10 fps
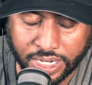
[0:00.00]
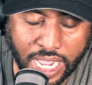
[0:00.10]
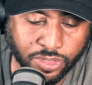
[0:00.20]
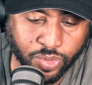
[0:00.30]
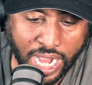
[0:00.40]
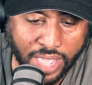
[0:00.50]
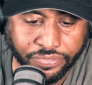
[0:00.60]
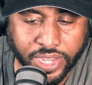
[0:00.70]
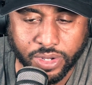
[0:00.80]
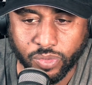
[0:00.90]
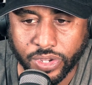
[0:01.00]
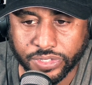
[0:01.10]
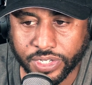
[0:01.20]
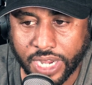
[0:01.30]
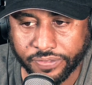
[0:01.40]
That's what I think it
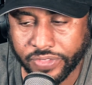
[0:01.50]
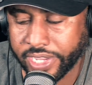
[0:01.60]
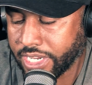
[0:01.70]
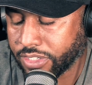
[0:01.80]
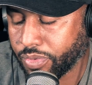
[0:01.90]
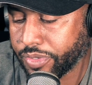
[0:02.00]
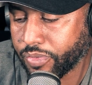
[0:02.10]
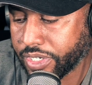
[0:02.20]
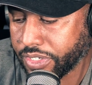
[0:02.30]
was, and I think that's what when